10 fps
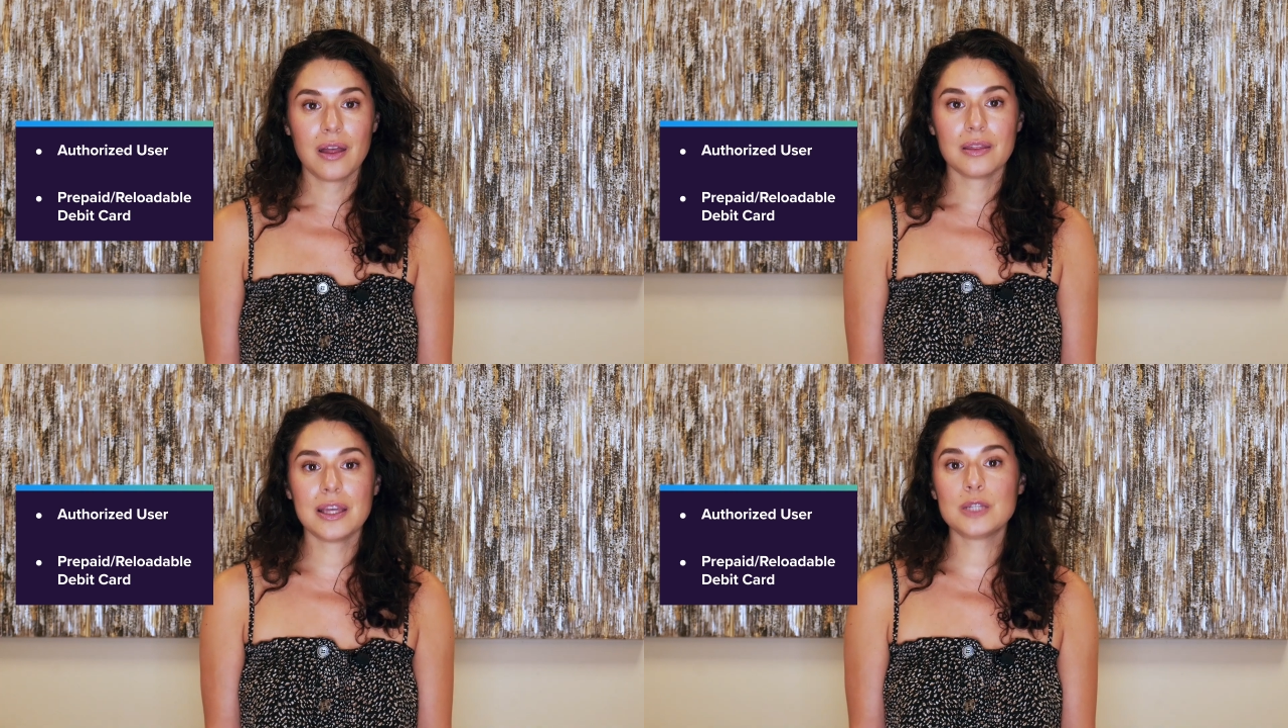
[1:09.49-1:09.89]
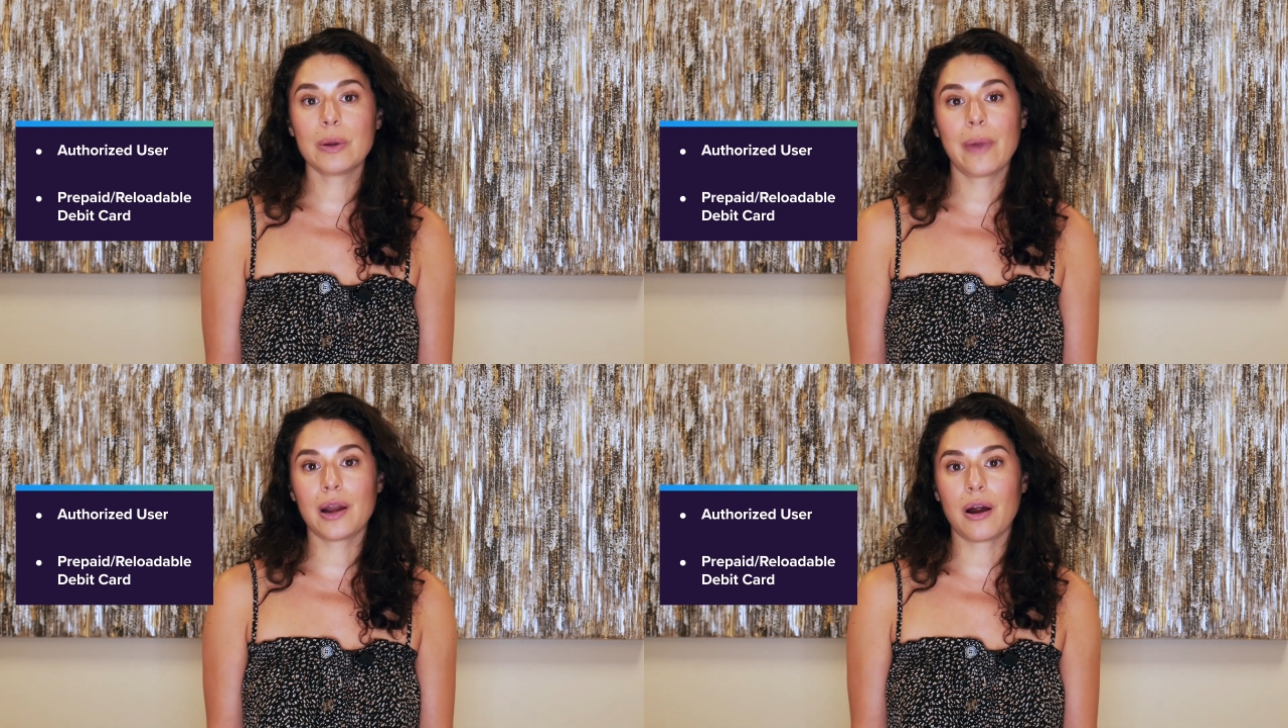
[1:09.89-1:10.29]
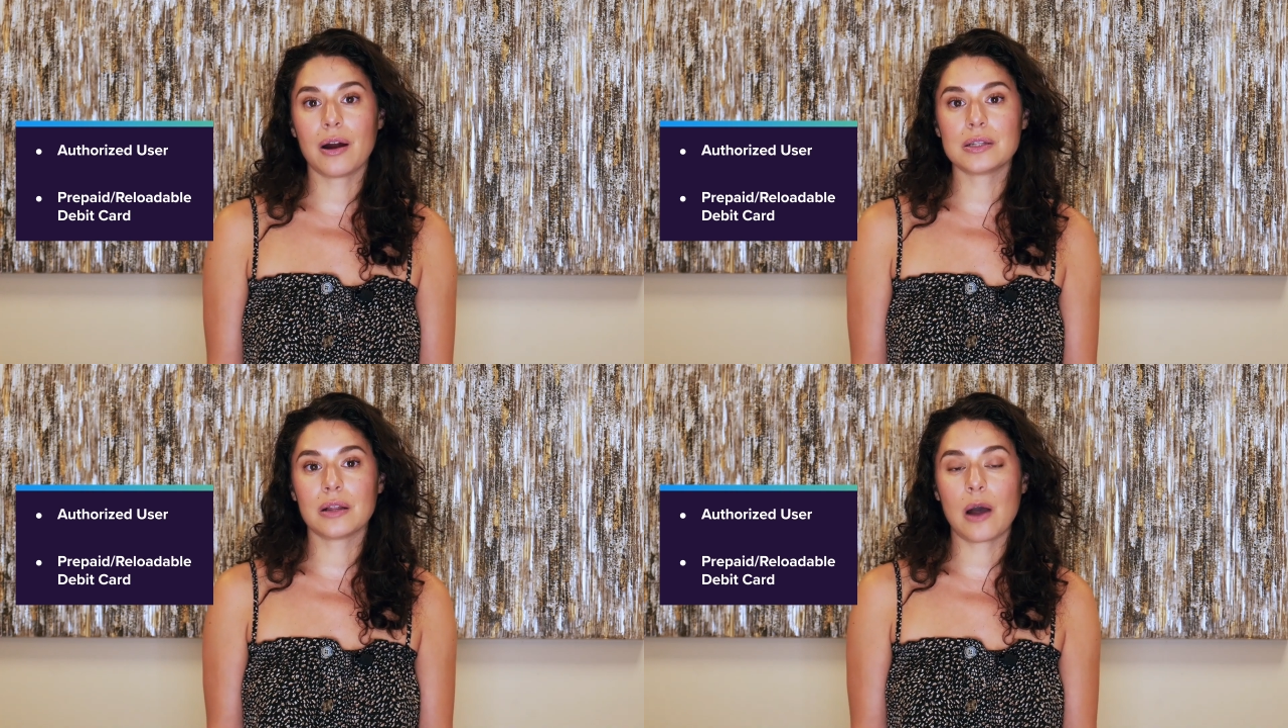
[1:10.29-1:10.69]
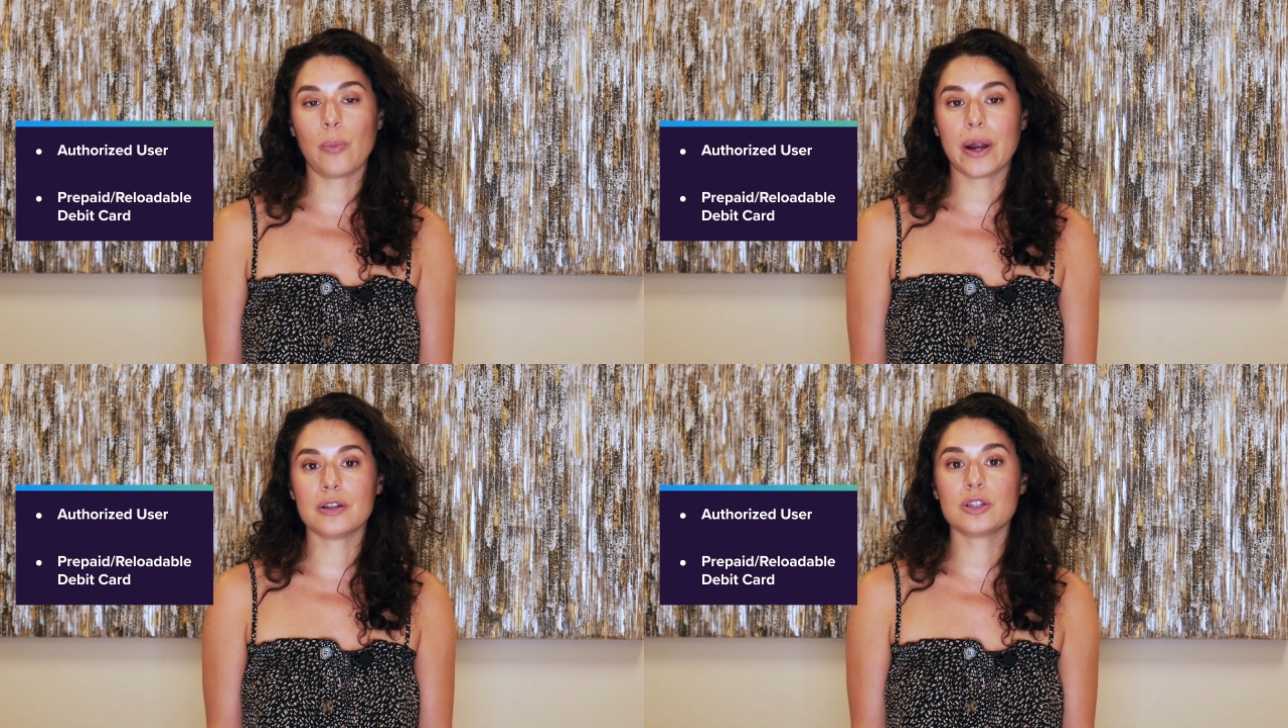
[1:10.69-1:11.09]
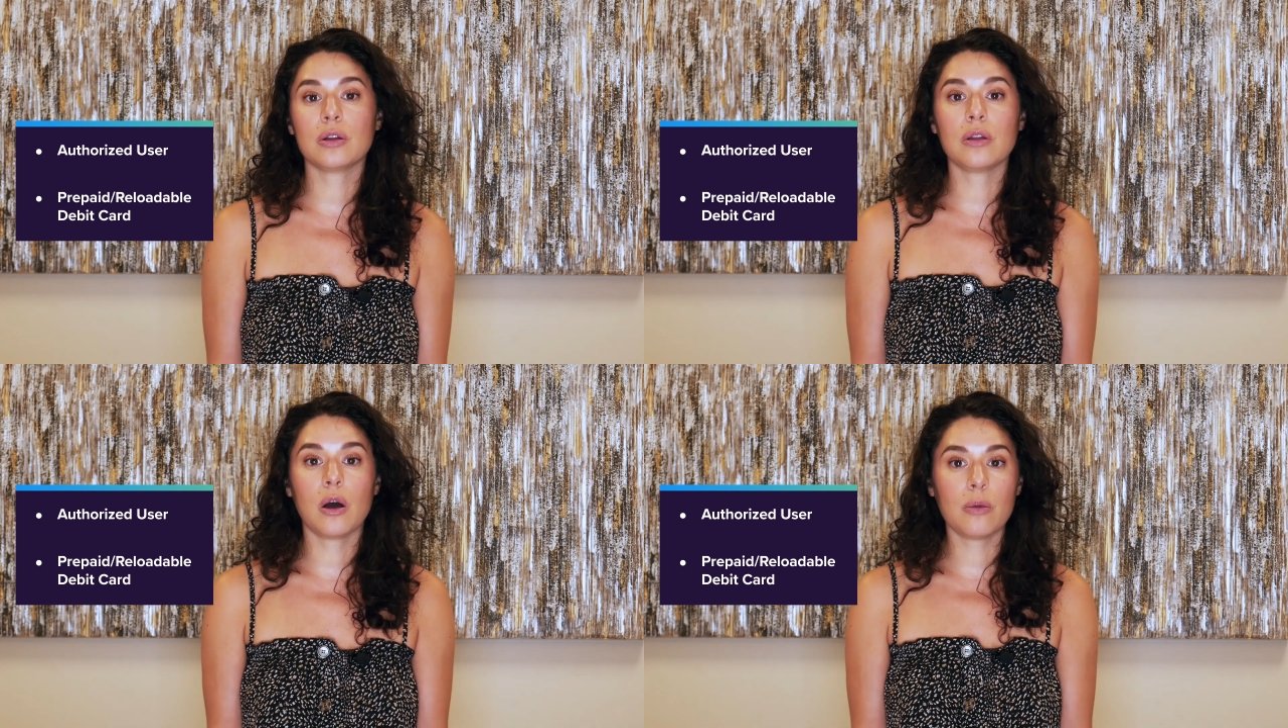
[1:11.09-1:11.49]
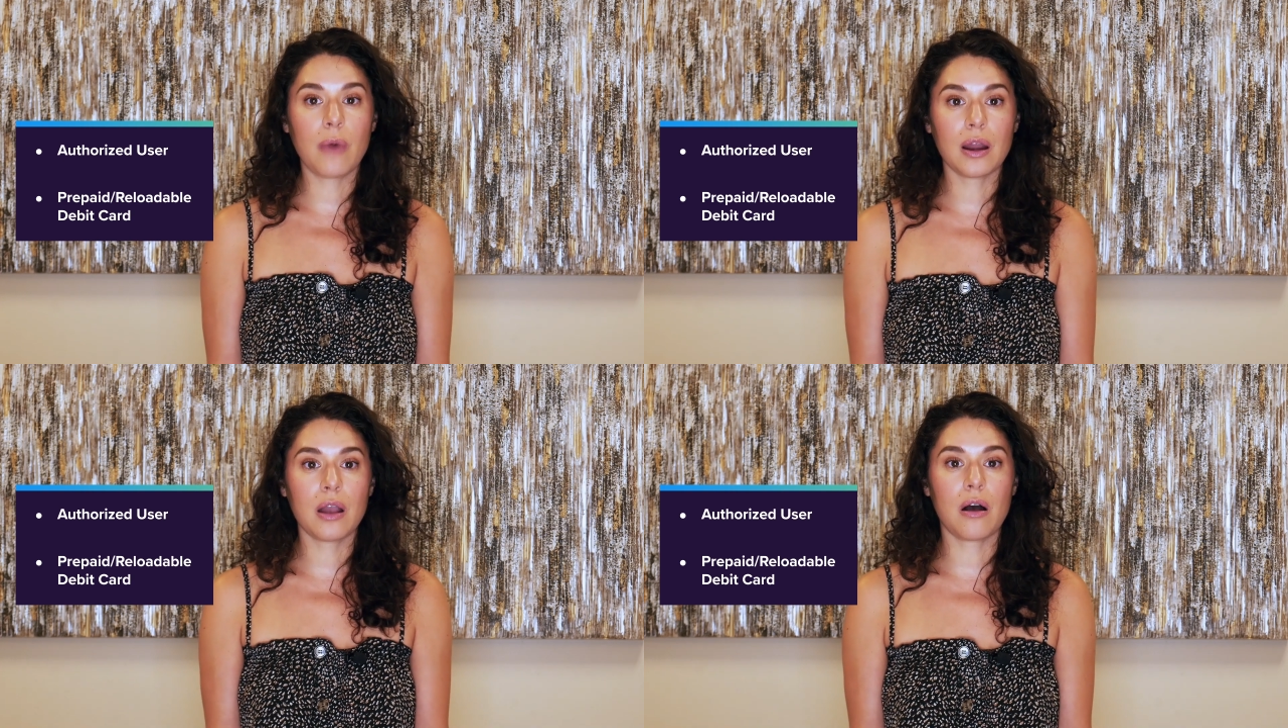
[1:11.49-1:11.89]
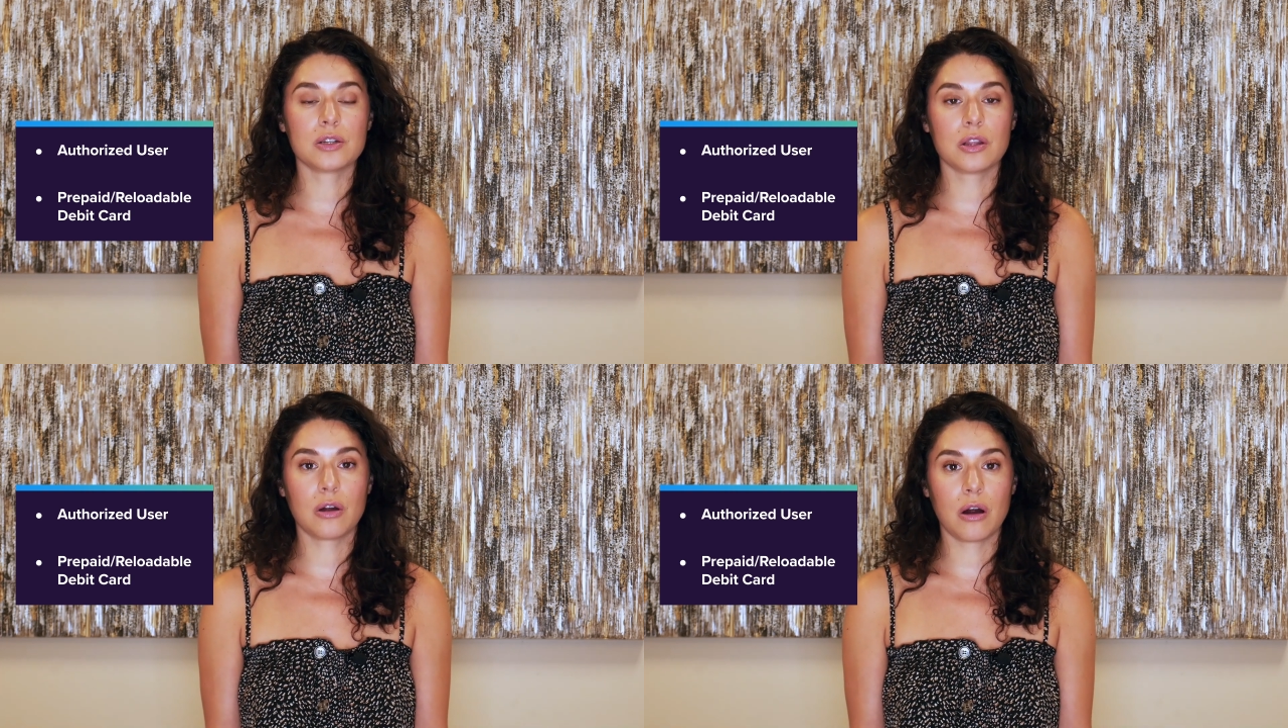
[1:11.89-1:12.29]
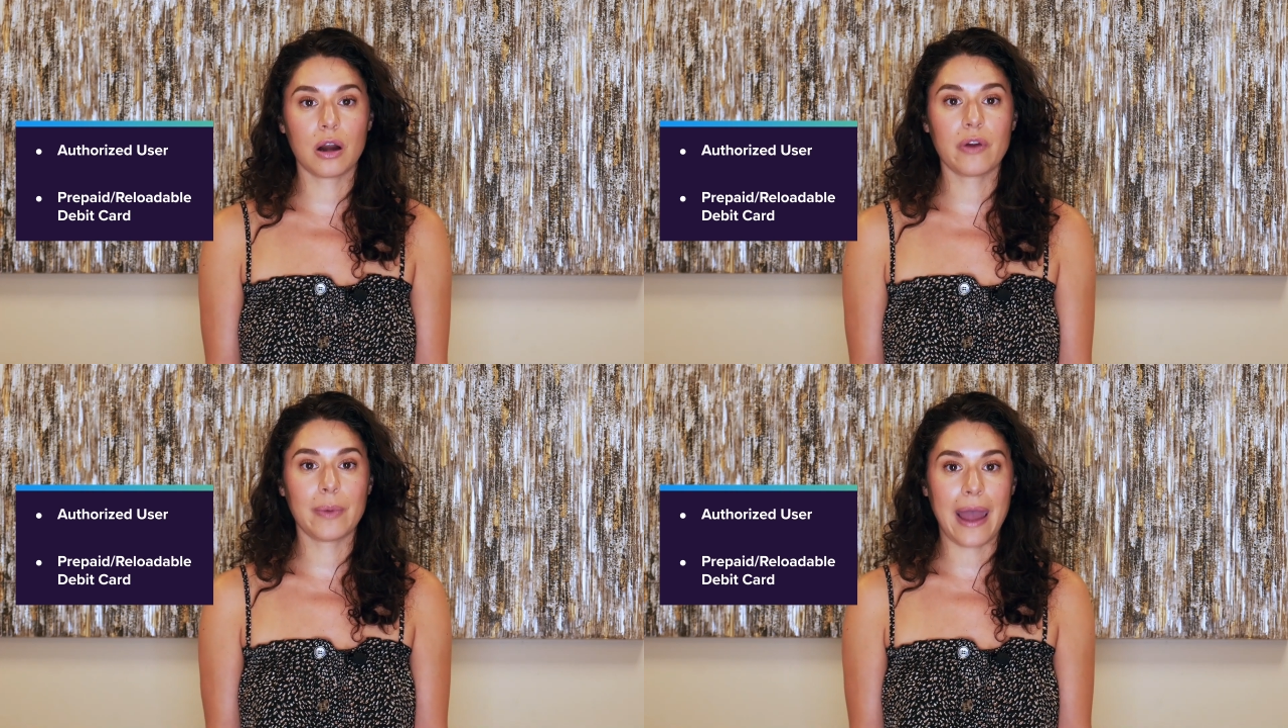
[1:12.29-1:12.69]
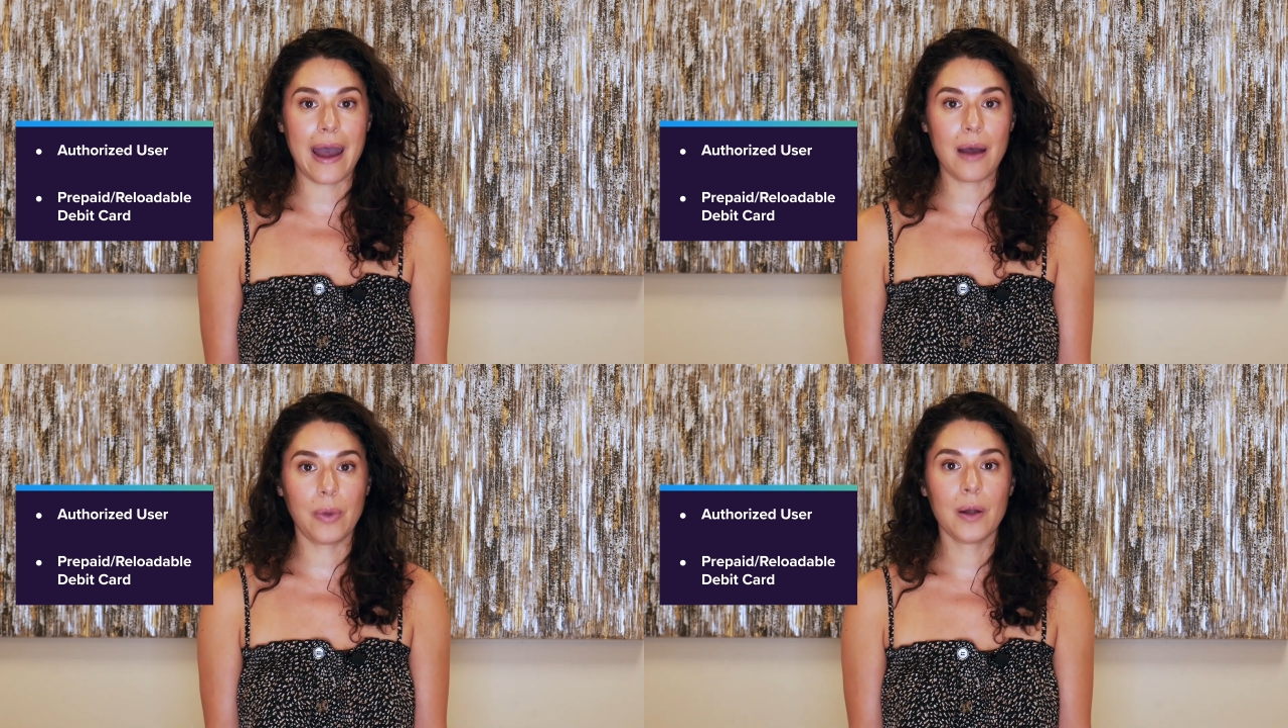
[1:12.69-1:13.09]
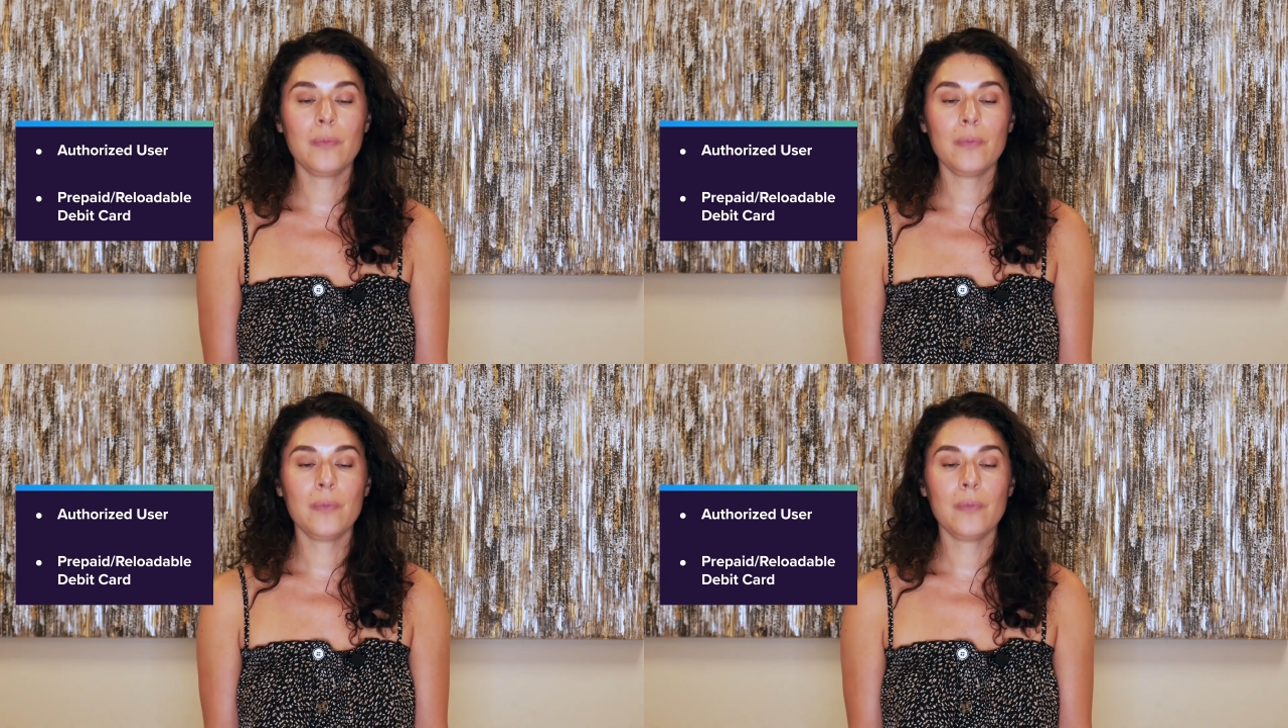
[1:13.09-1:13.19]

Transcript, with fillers: These prepaid cards allow parents to load money onto the card from an app